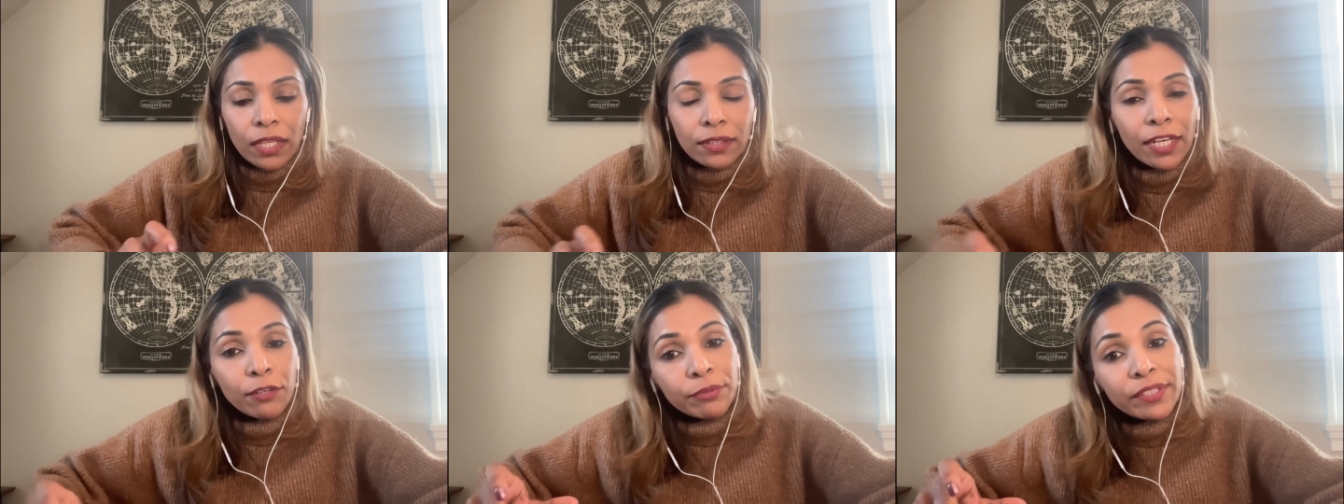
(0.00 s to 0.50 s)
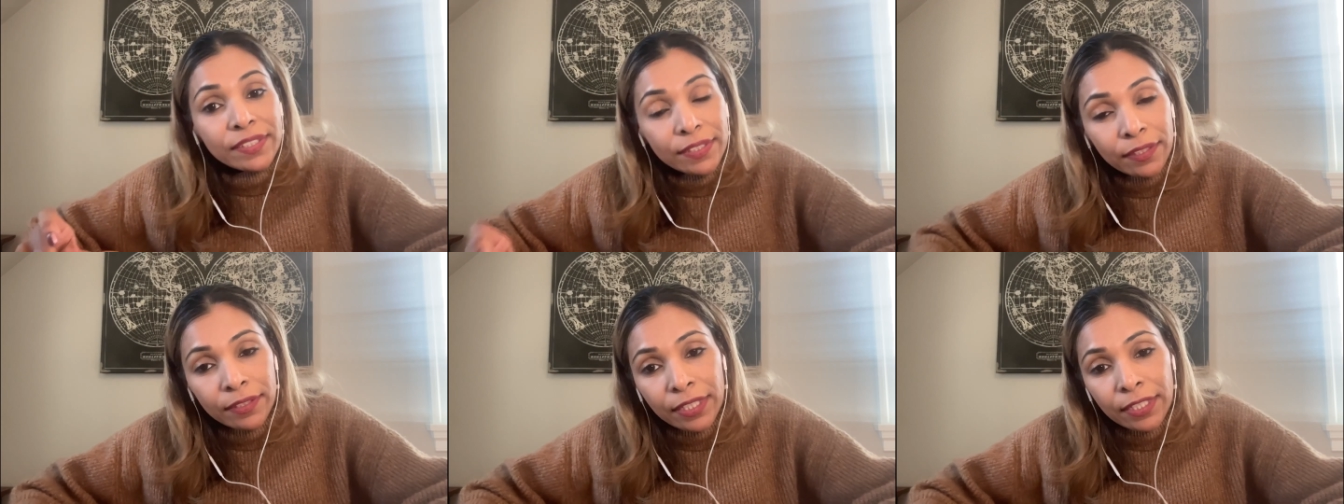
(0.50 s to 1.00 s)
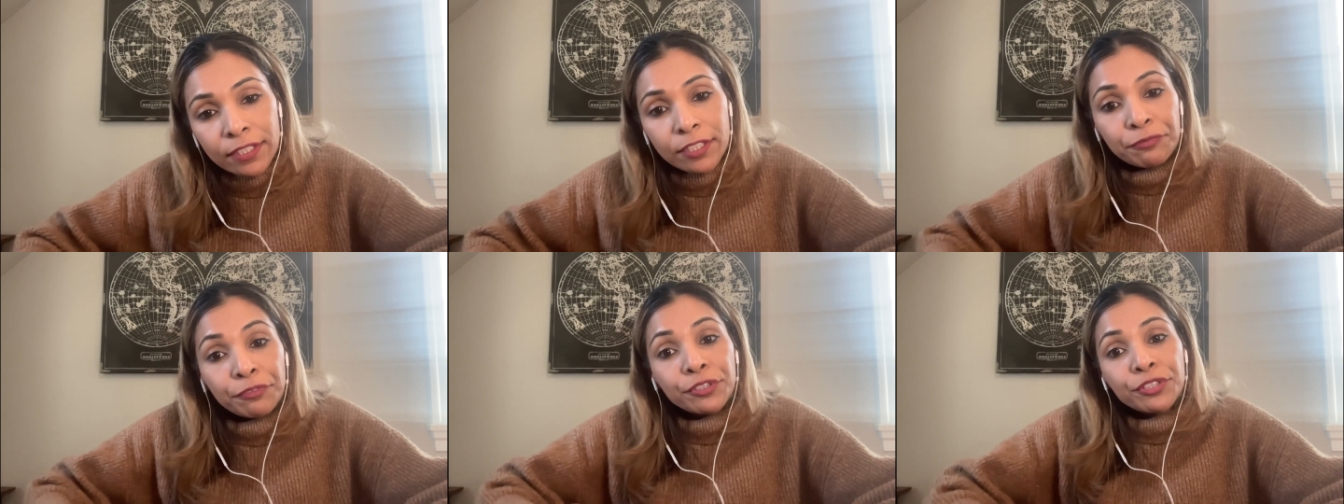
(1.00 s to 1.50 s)
like
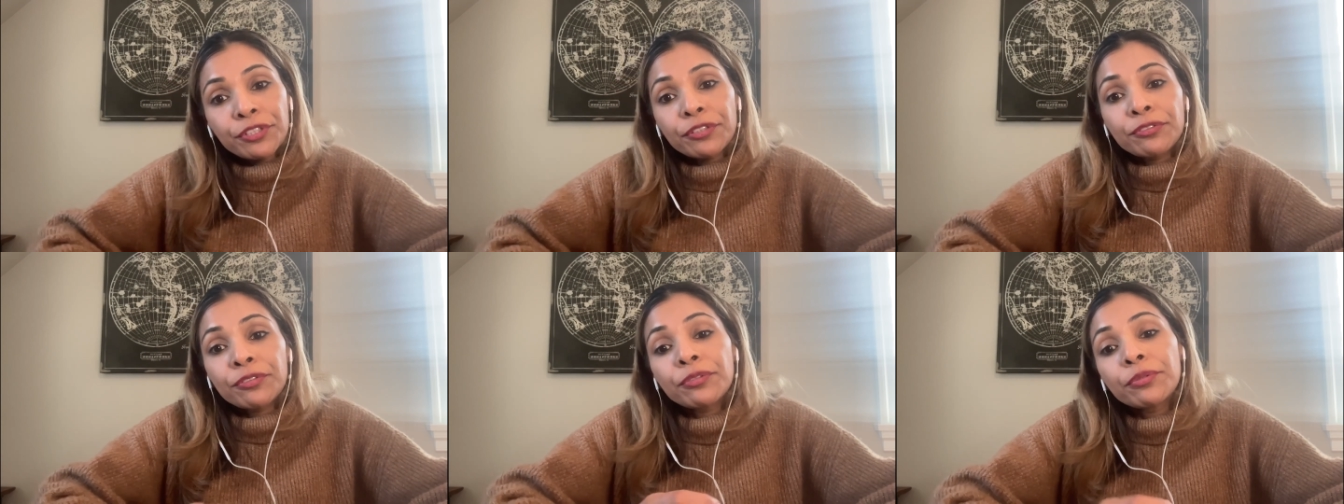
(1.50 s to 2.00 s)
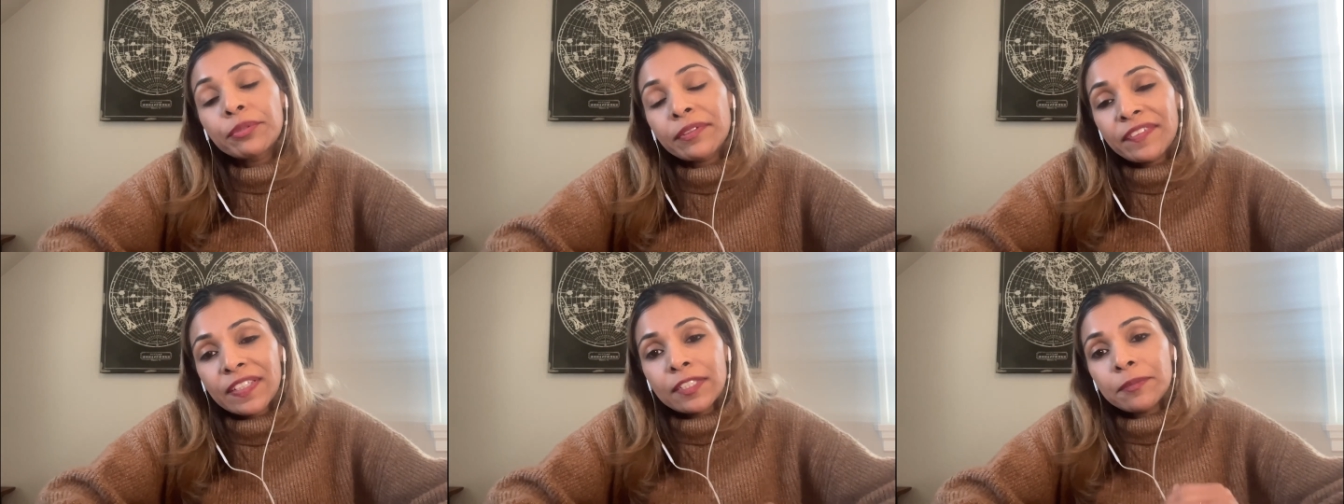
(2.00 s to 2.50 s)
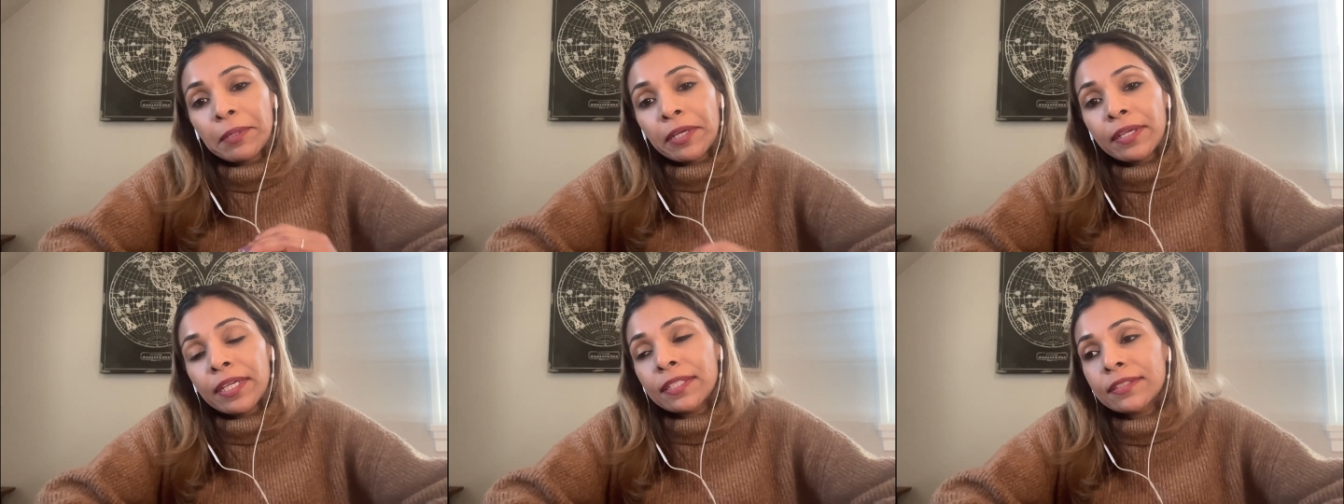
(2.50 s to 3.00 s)
resilience for children who have
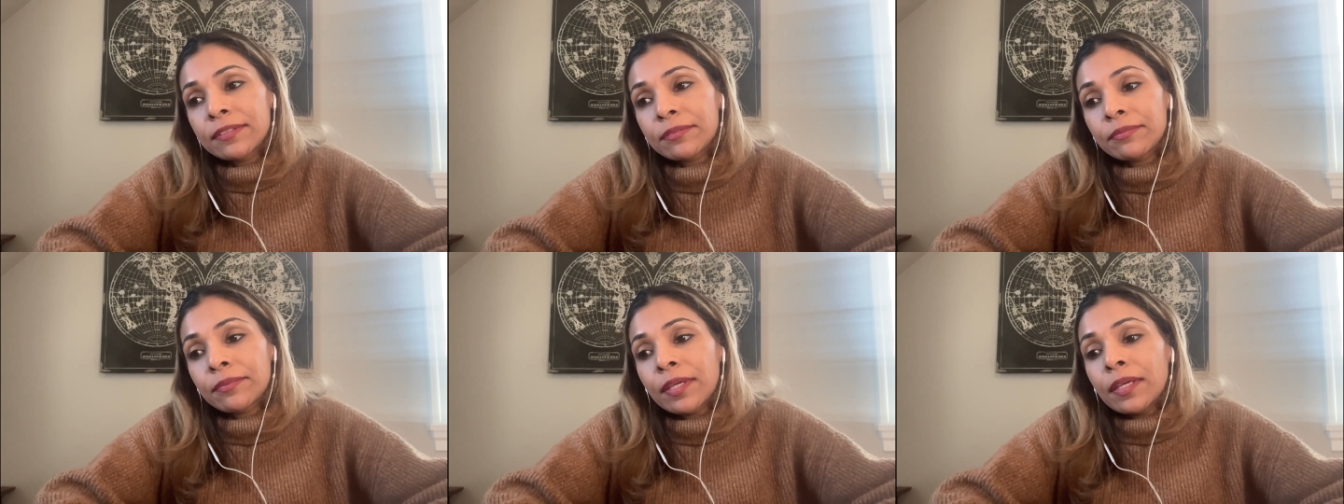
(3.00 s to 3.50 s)
experienced